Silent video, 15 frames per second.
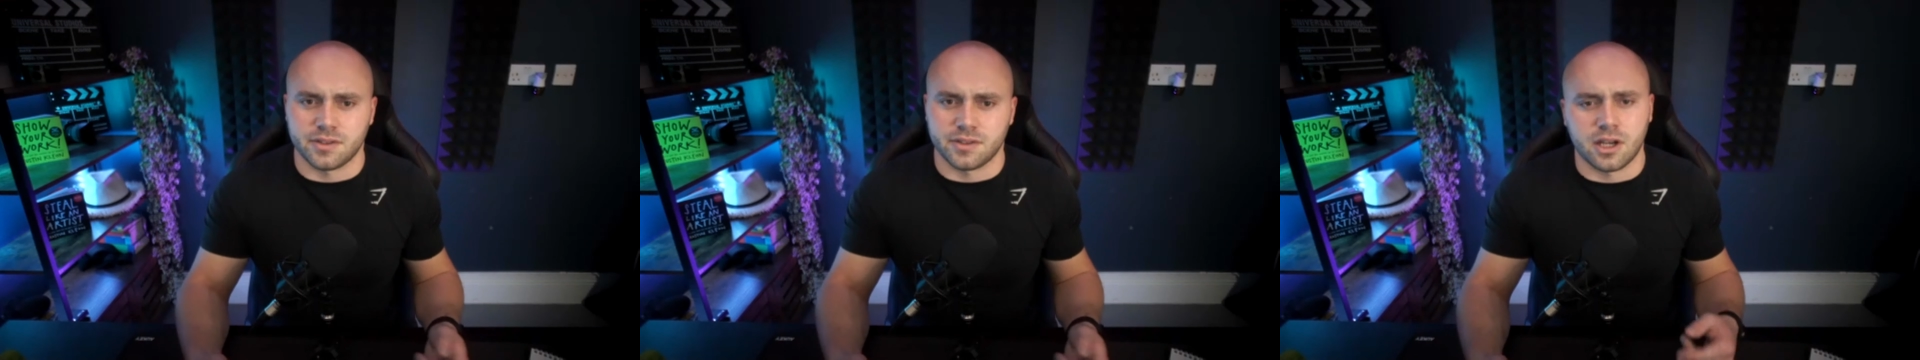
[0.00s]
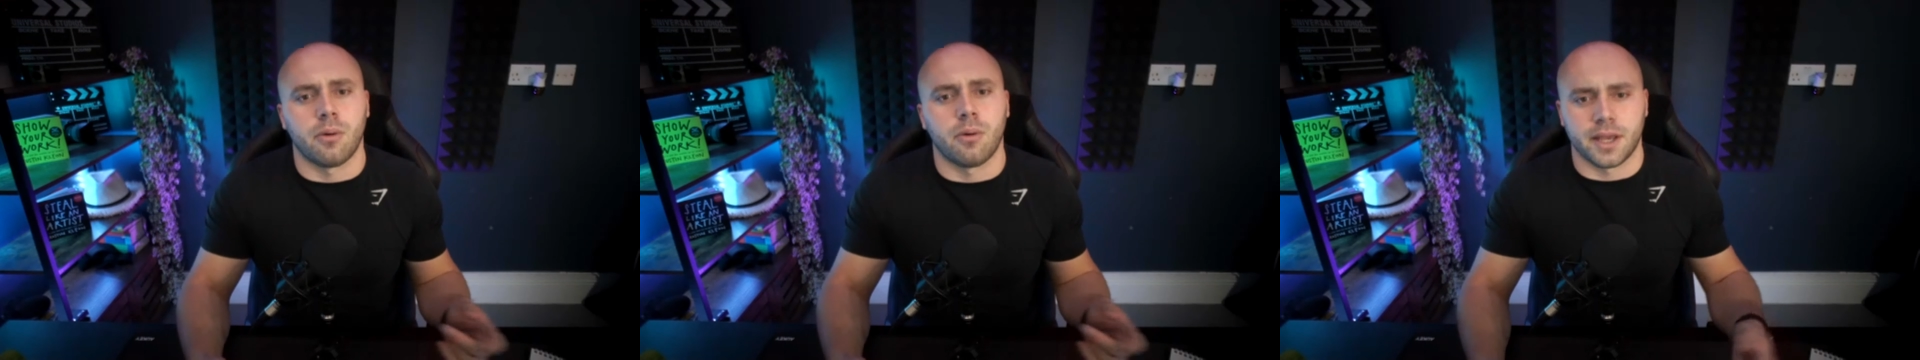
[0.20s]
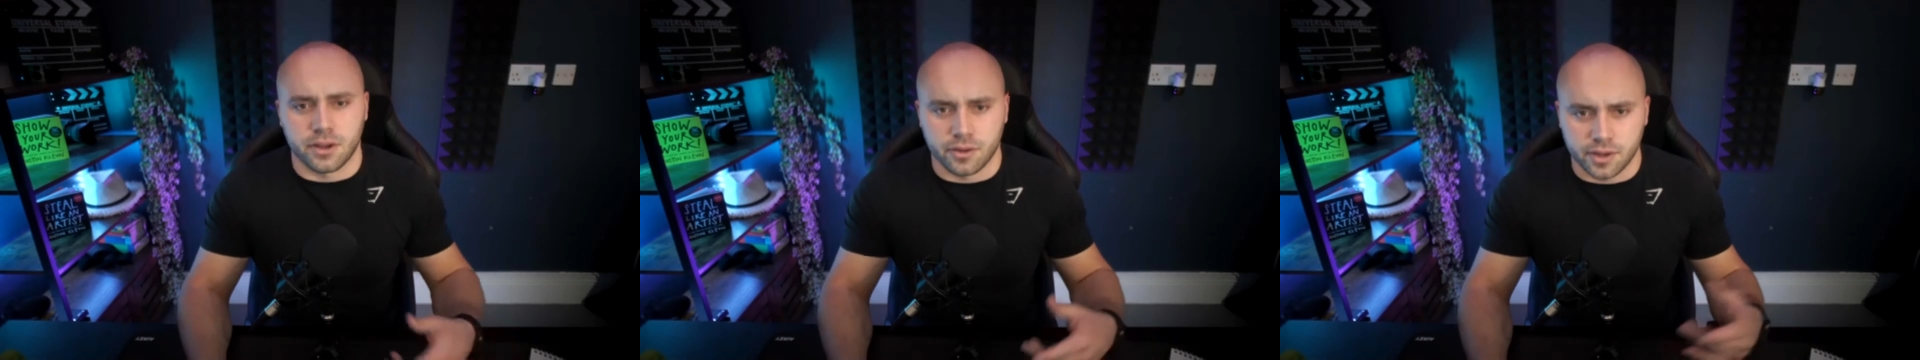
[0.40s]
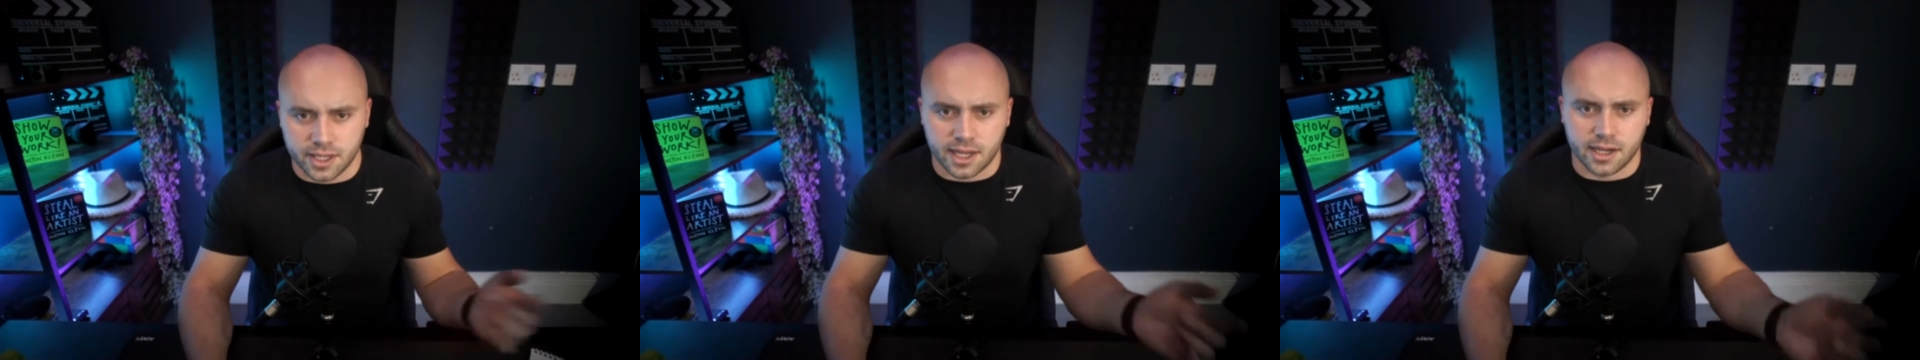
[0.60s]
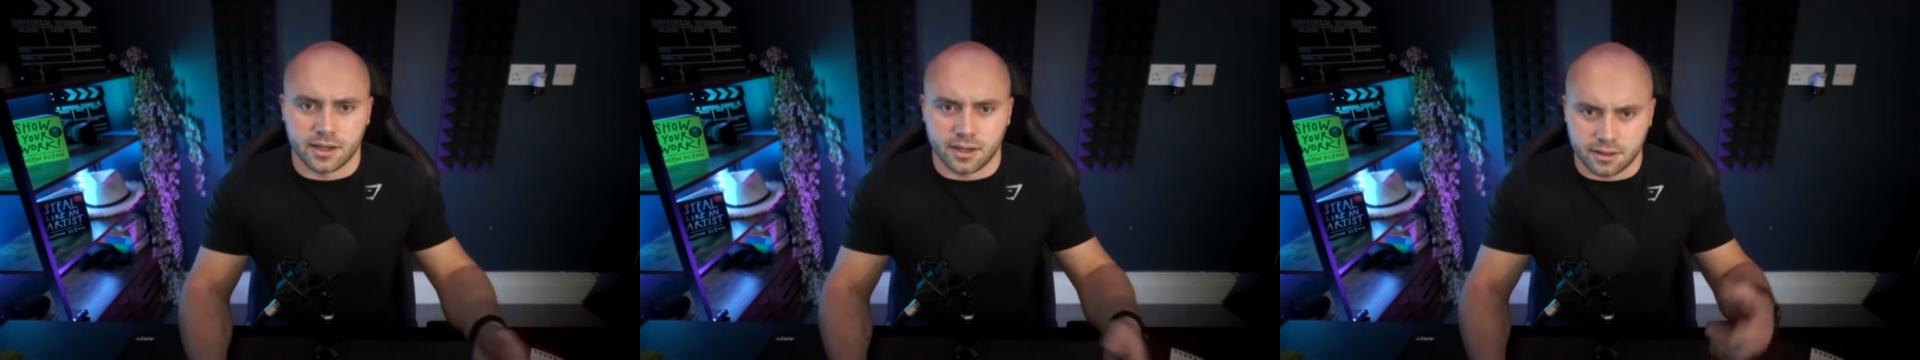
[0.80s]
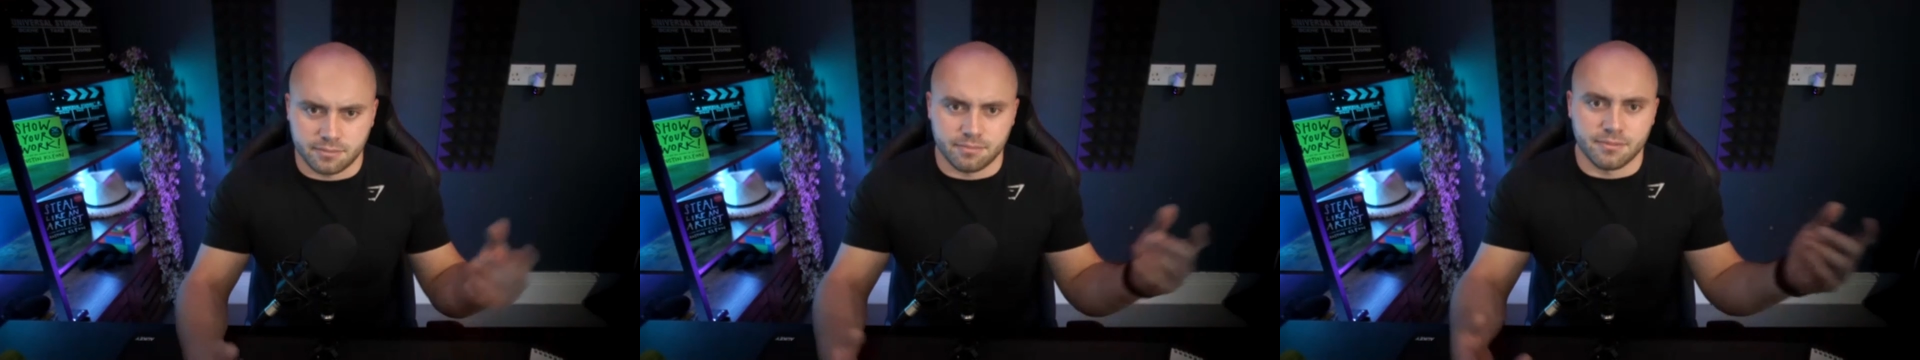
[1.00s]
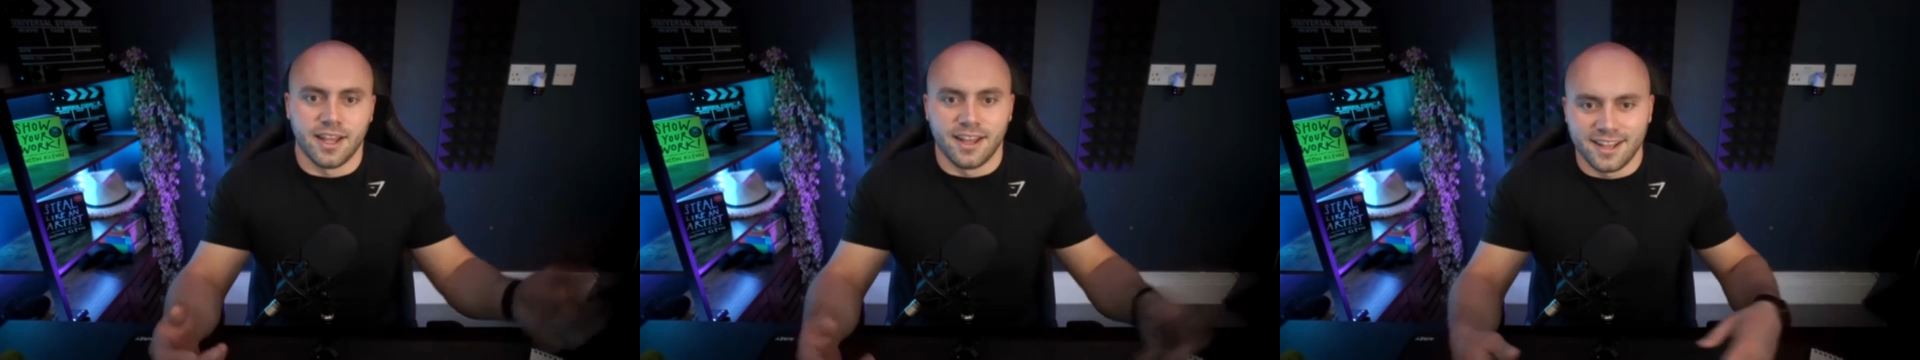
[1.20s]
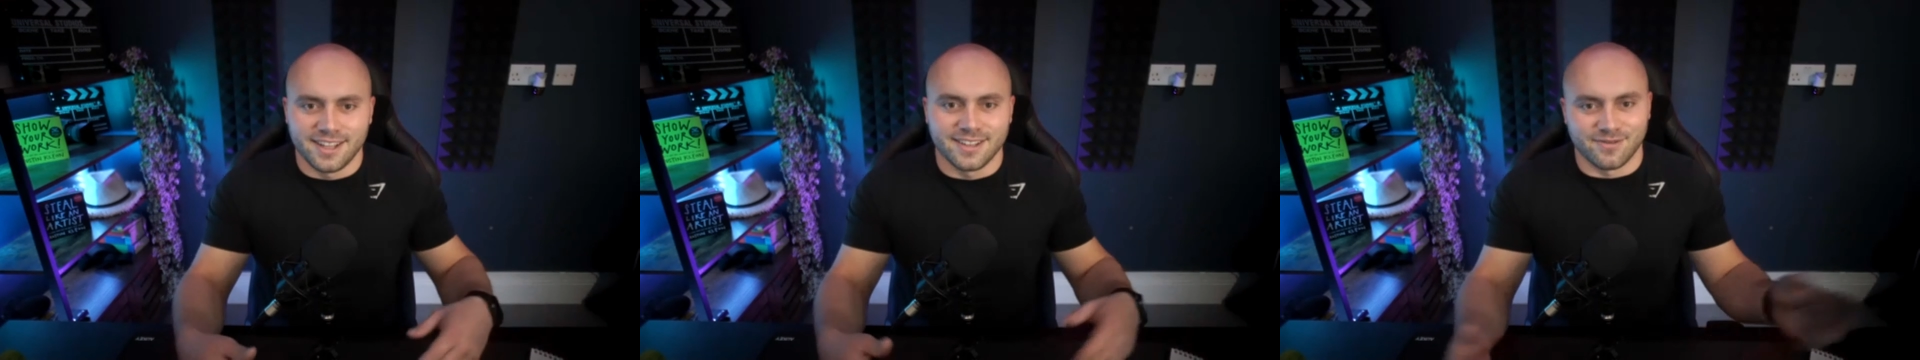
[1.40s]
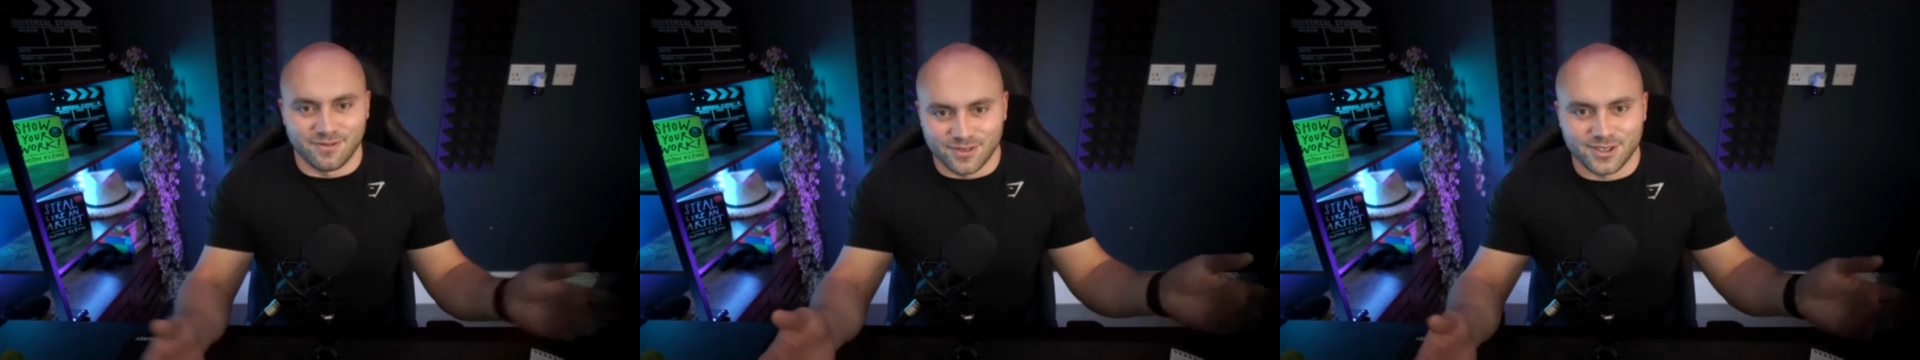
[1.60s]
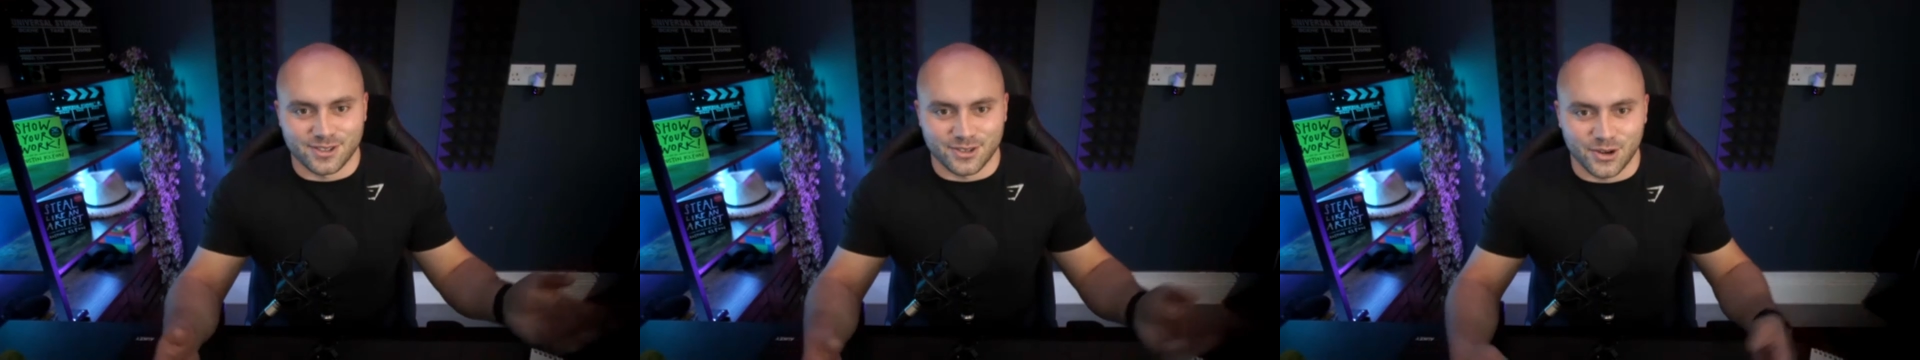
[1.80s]
He's, oh, I met you at Yan.
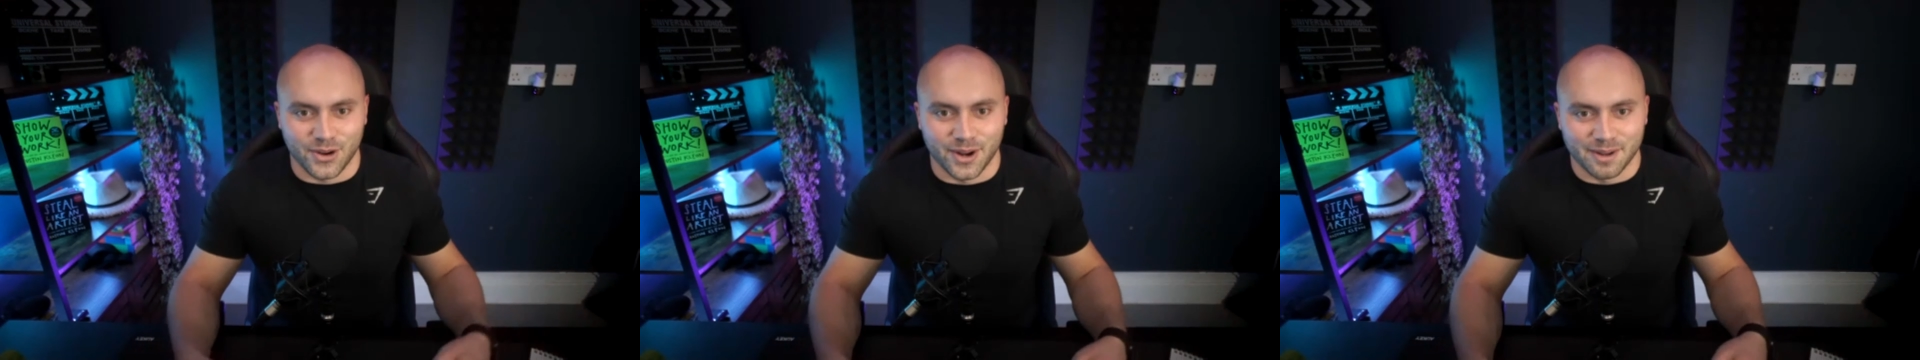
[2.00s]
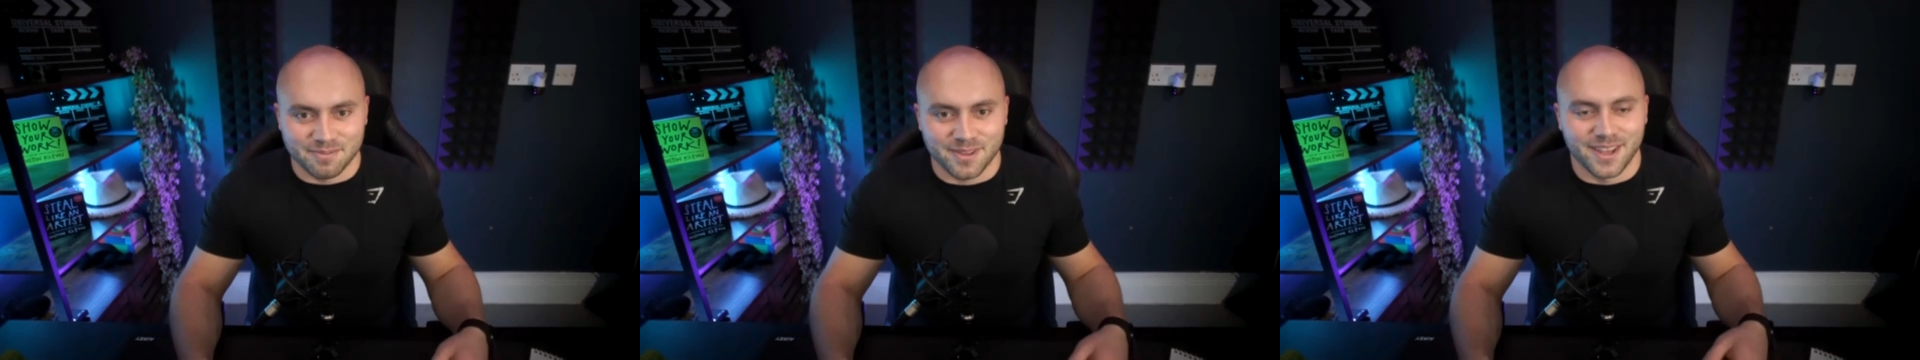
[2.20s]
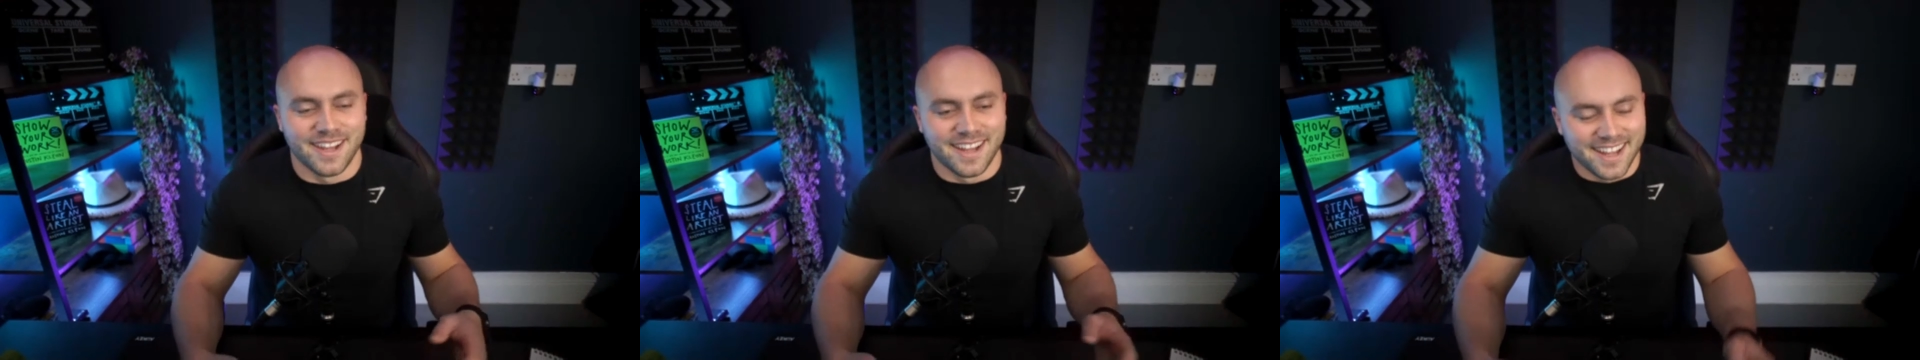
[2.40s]
Screw it.